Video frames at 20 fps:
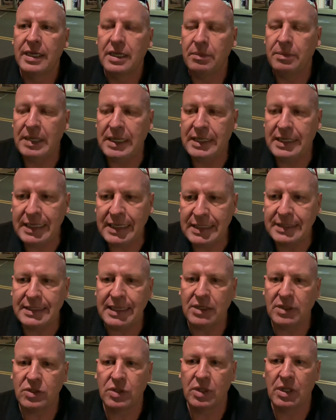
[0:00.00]
to be
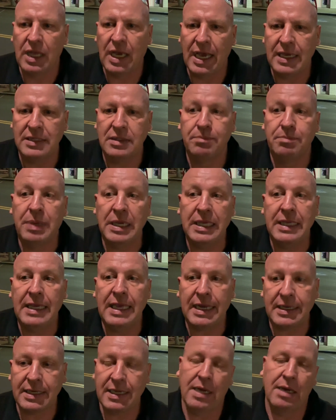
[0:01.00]
decentralized, but
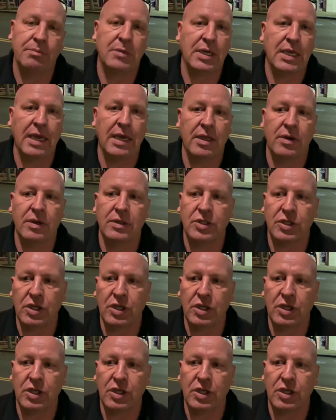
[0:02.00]
yet come together as